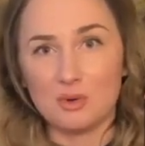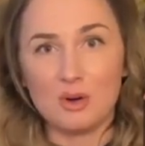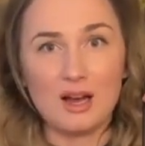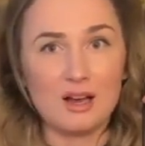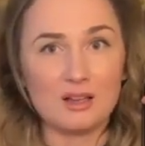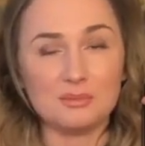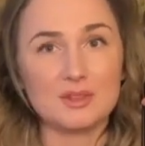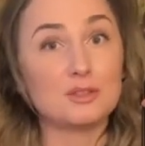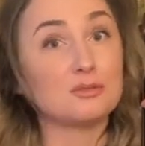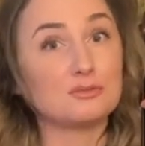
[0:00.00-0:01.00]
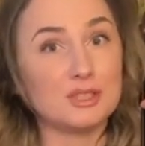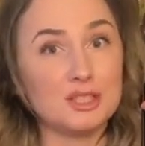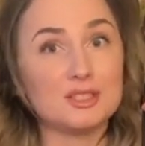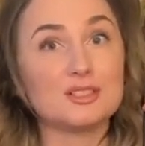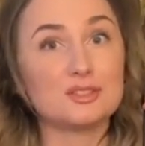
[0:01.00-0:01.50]
help to
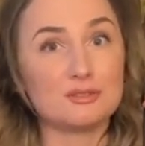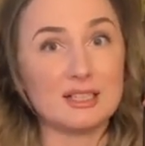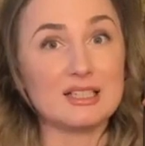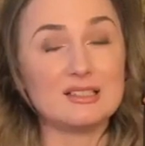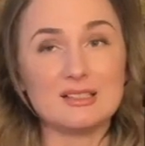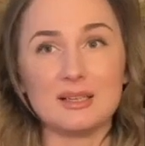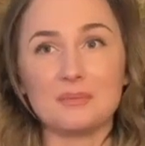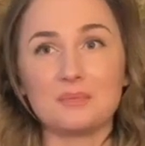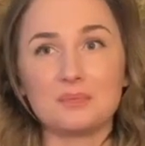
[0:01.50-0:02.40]
reach the string C.